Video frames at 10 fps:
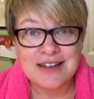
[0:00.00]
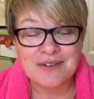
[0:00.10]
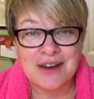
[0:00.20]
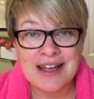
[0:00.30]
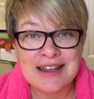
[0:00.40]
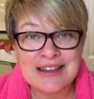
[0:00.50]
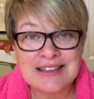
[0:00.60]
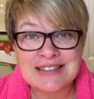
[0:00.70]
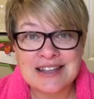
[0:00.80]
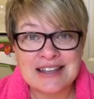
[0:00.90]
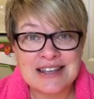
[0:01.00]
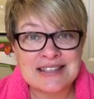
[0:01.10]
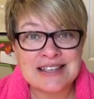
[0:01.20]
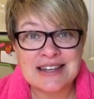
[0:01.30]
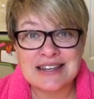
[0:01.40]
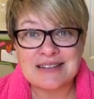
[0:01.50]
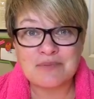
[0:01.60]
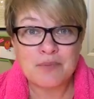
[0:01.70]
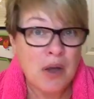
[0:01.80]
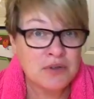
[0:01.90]
right? Is it is it
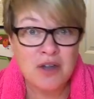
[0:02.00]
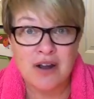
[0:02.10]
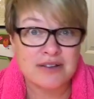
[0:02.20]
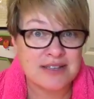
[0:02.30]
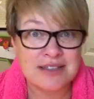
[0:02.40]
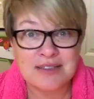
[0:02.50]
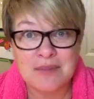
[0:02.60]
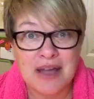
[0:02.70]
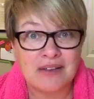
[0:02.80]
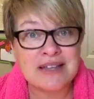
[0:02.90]
postcards in the mail?